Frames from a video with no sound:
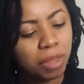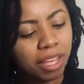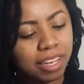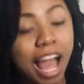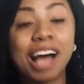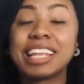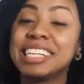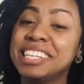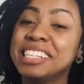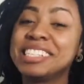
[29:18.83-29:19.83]
Now they
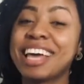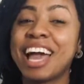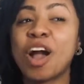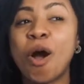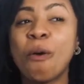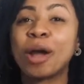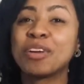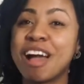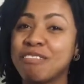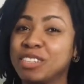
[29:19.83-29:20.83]
did say, oh, are
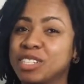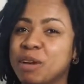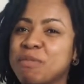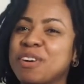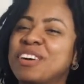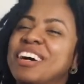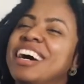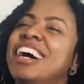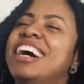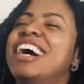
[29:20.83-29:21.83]
you having trouble
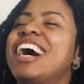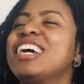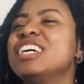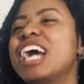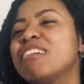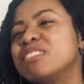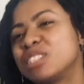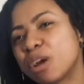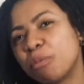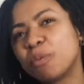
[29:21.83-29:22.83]

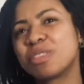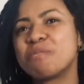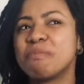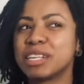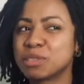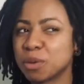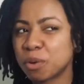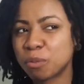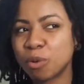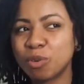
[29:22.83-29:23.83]
with the mess-free
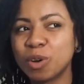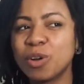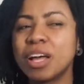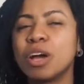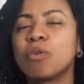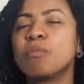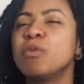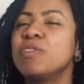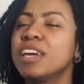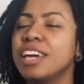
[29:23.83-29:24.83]
removal?
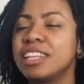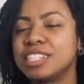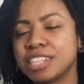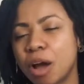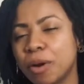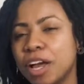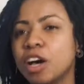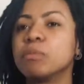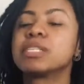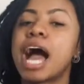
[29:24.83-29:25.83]
Removing it in the shower
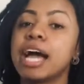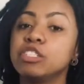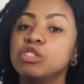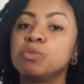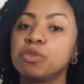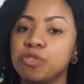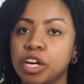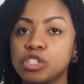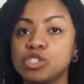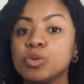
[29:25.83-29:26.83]
helps. I do
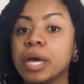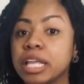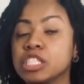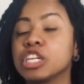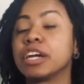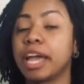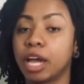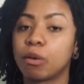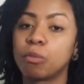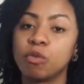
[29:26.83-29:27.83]
prefer to insert
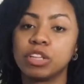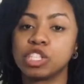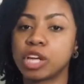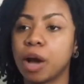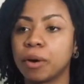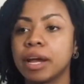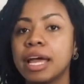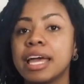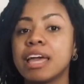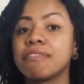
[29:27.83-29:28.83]
and remove in the shower.
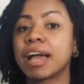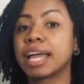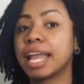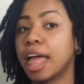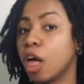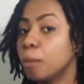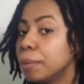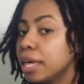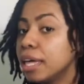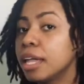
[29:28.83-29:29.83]
If I can help
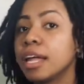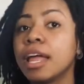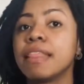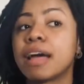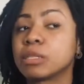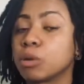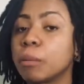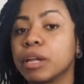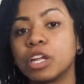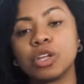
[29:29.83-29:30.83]
it, that's what I'm
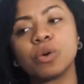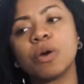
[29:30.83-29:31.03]
gonna do.